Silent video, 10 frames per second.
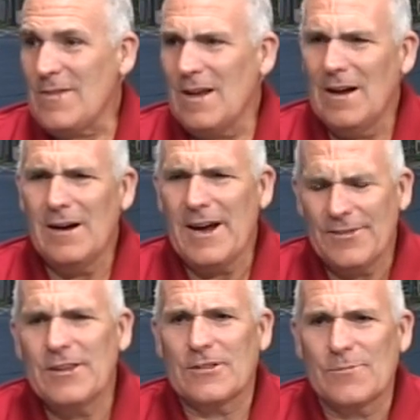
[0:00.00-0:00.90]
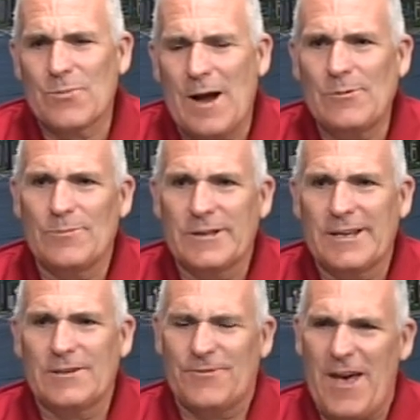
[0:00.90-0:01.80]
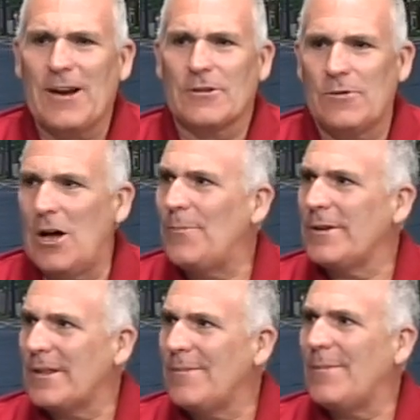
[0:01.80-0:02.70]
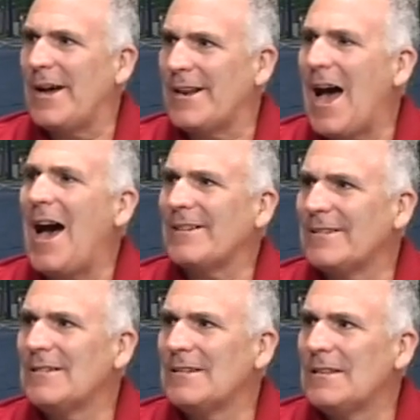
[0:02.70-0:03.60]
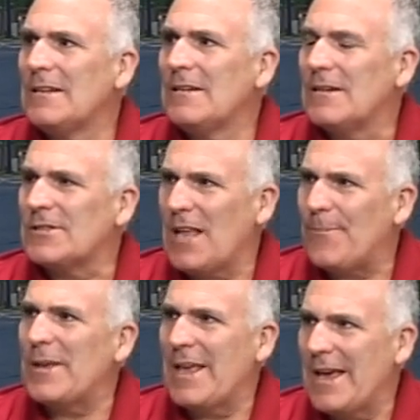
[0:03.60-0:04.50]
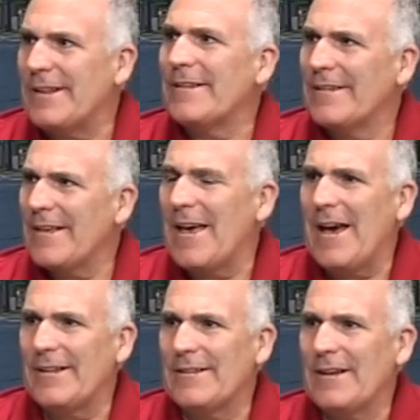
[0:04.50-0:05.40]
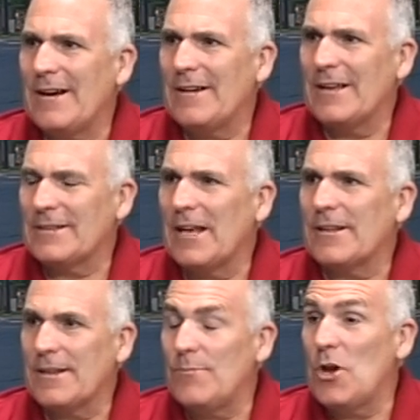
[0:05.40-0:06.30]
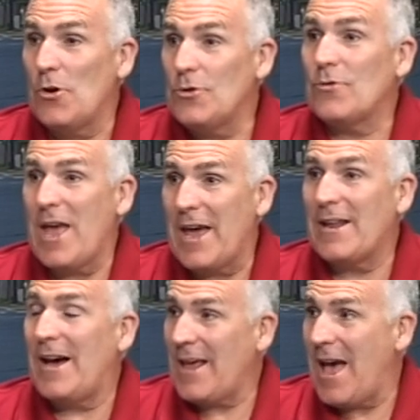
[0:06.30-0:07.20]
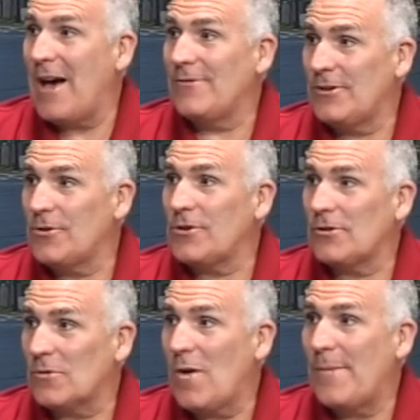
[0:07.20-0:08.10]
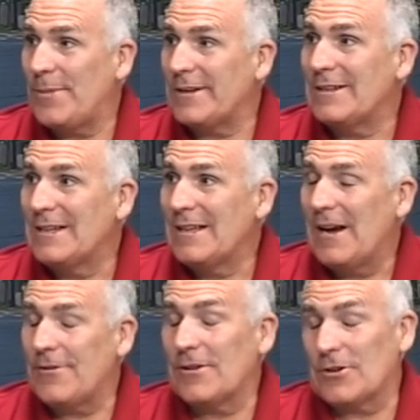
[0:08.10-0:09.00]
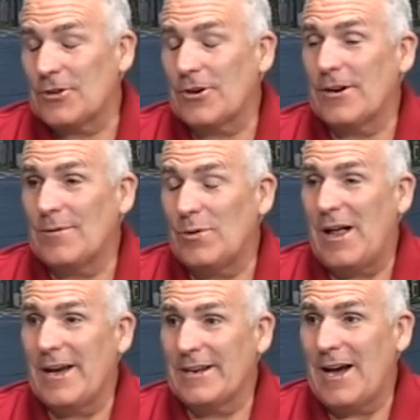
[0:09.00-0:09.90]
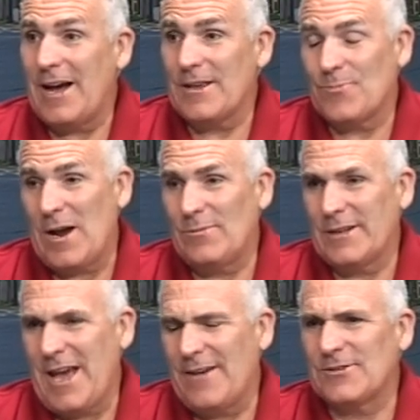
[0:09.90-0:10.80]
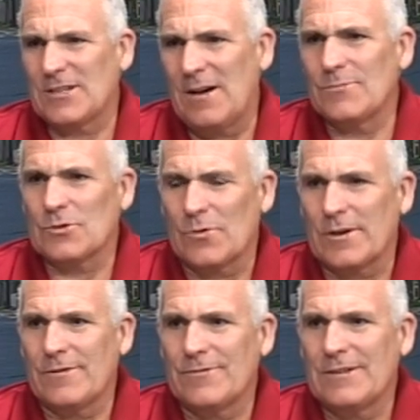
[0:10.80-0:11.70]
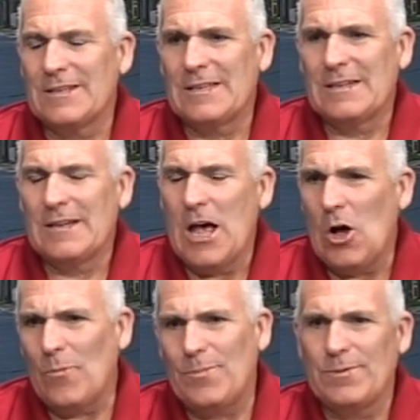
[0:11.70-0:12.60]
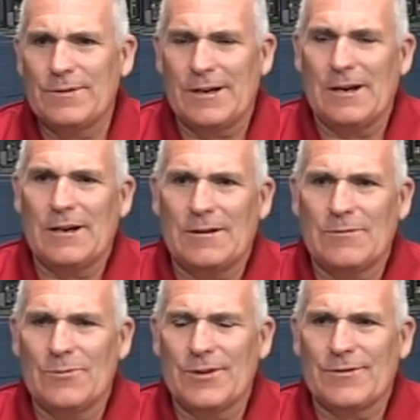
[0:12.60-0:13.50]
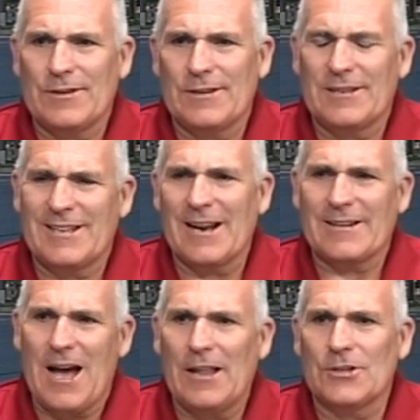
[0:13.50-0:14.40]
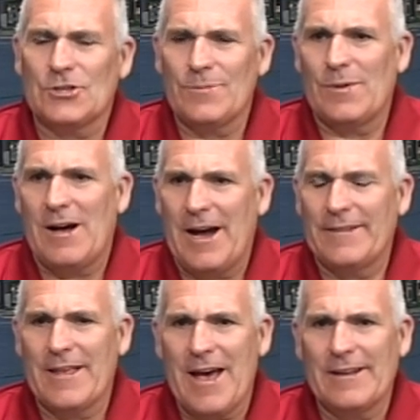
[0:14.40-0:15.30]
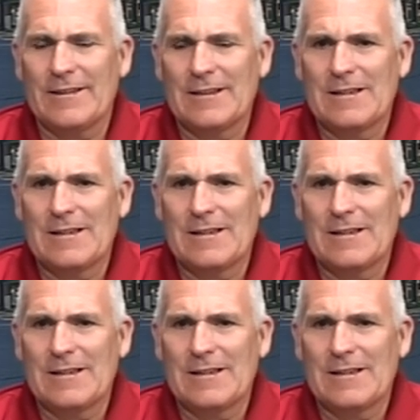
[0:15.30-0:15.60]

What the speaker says: I think they're probably de facto helping them by not stepping in and telling them, no, you cannot have a nuclear weapon. I think they're turning a blind eye. They probably have some sort of help with the technology behind that.